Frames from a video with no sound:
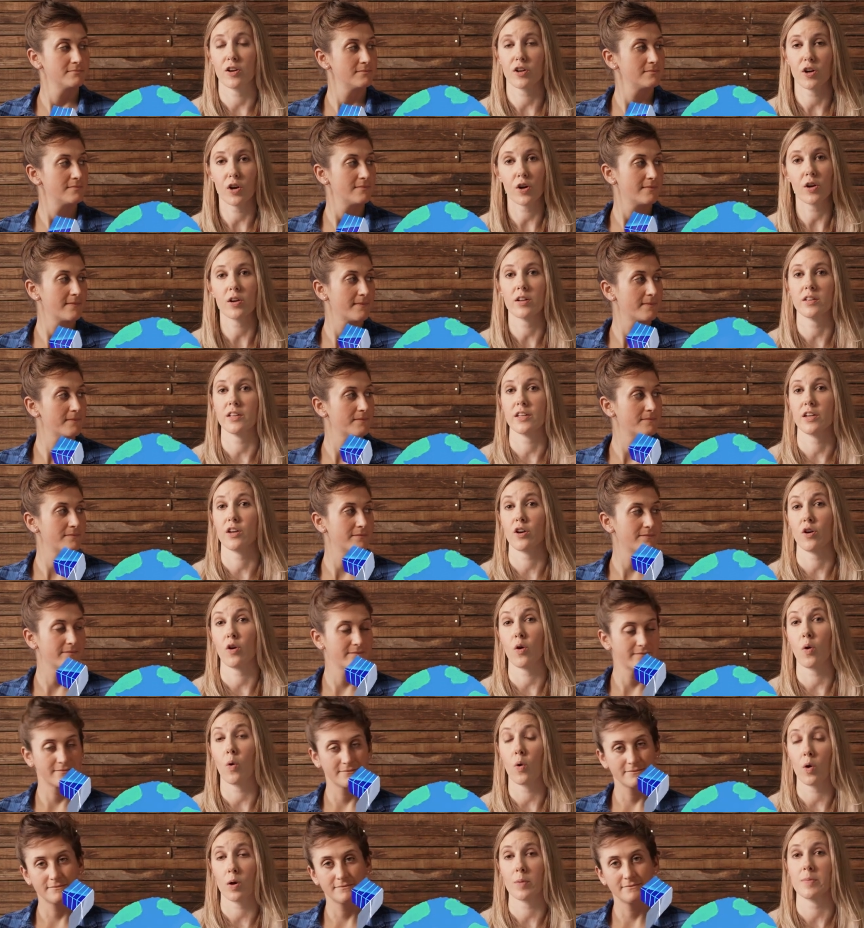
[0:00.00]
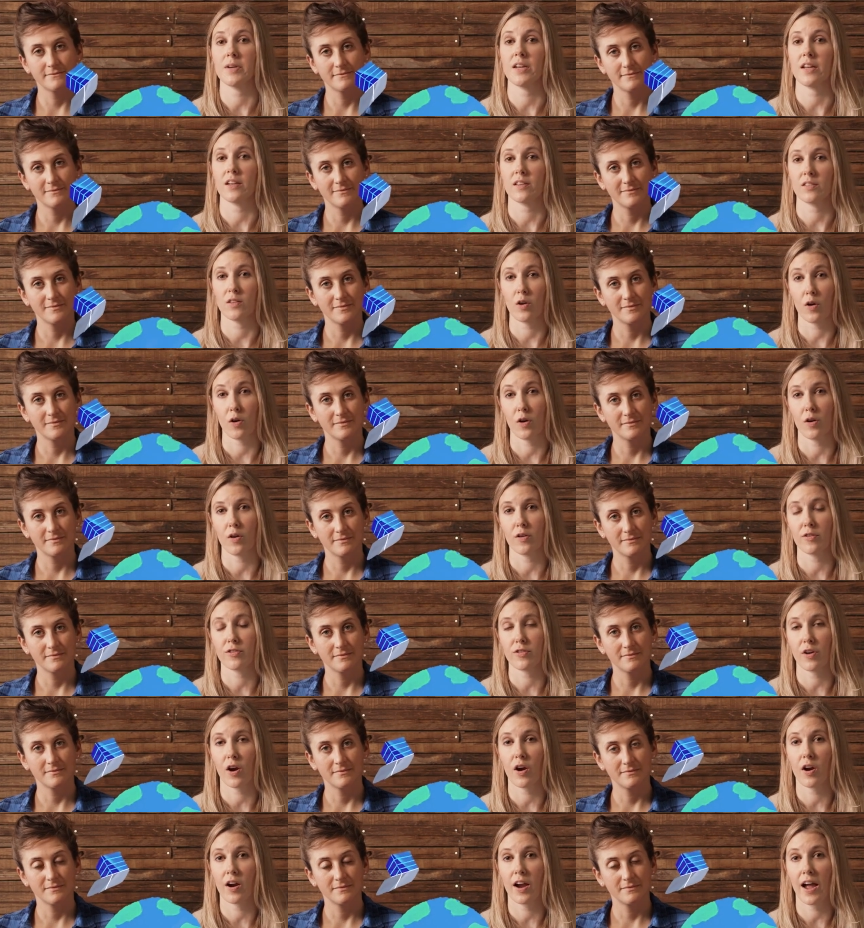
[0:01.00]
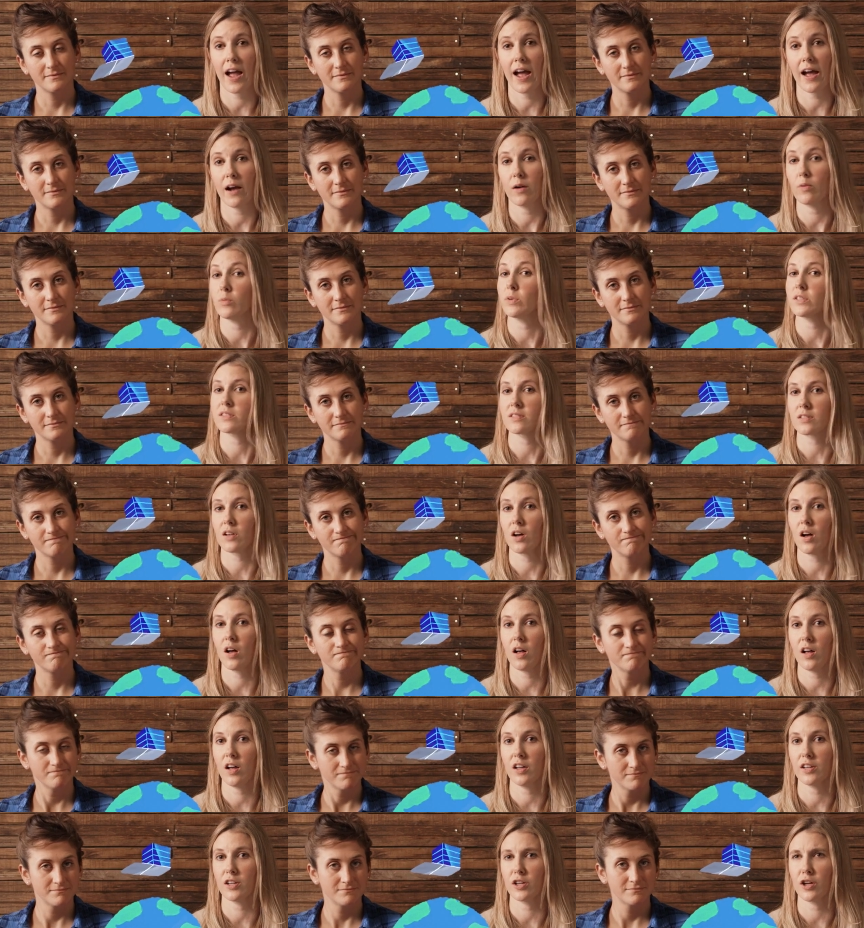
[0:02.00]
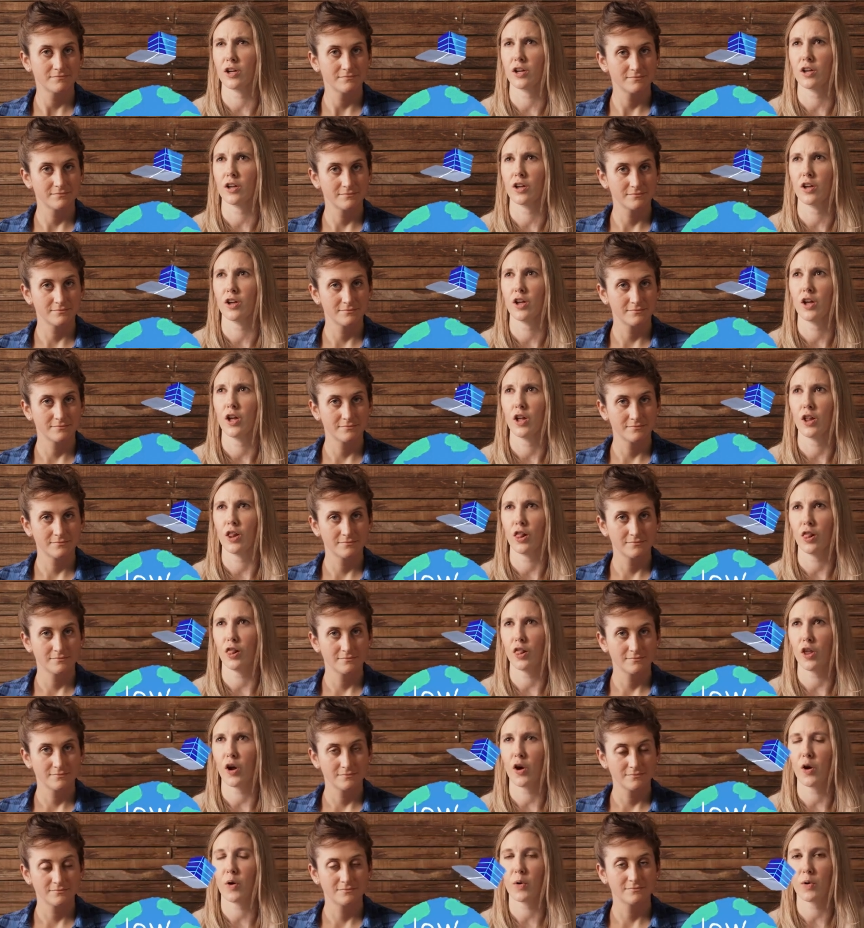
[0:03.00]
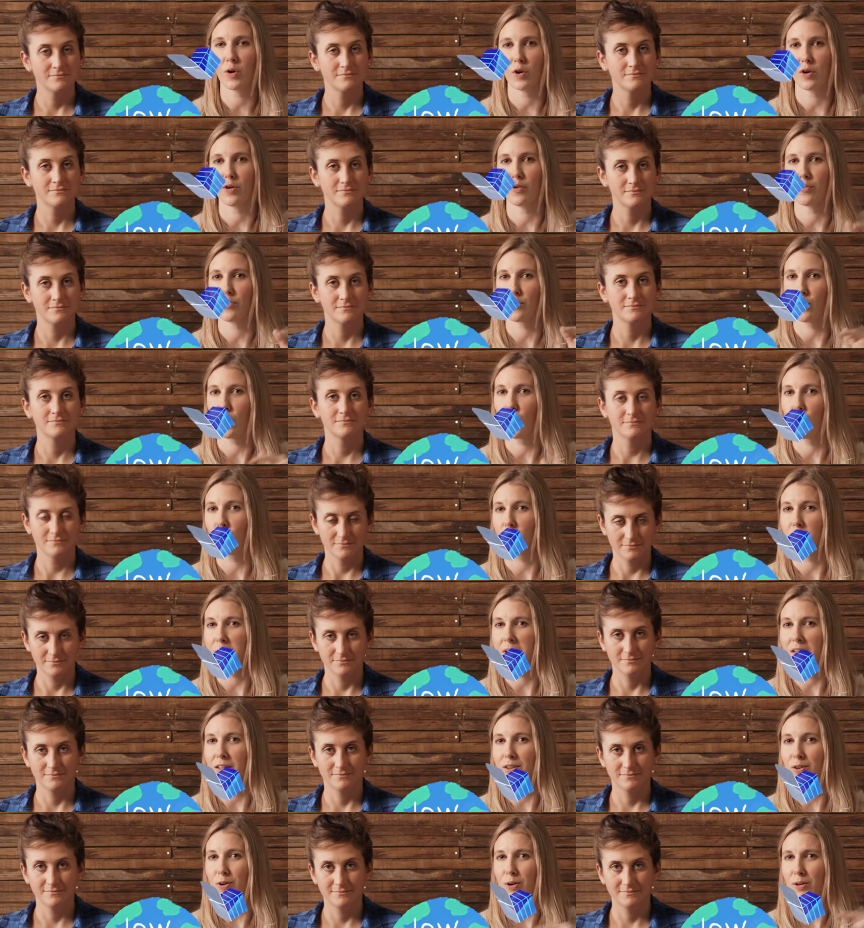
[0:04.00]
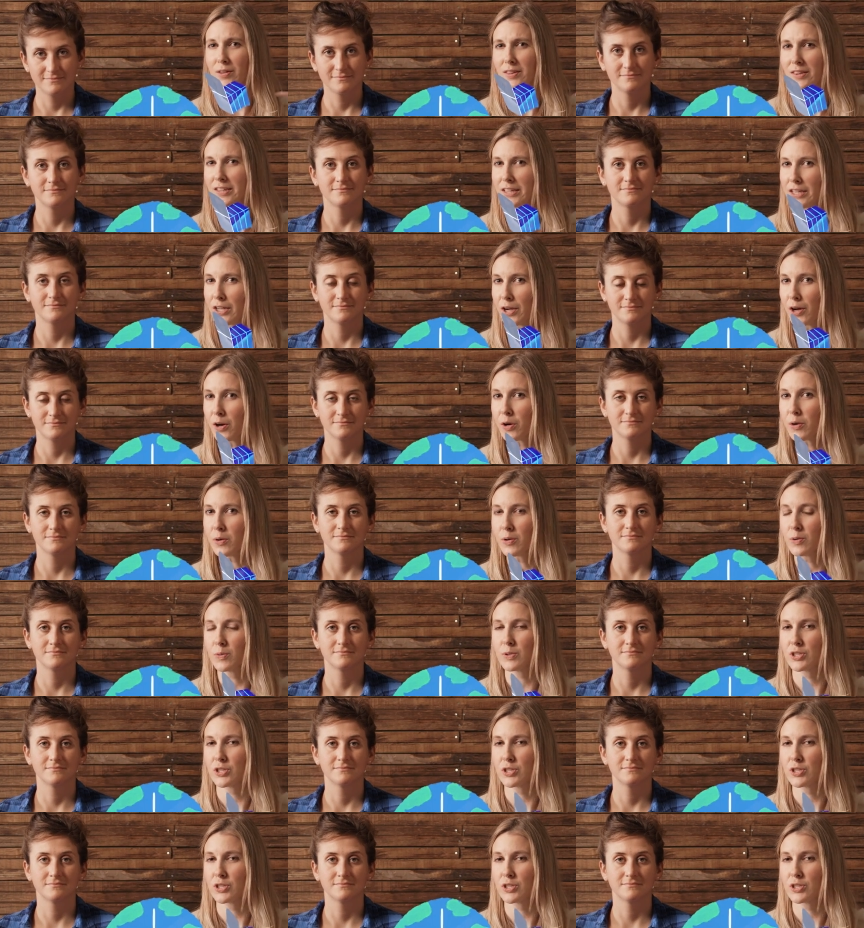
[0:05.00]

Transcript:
Speaker 1: are currently orbiting the Earth are at what's called a low Earth orbit, or LEO,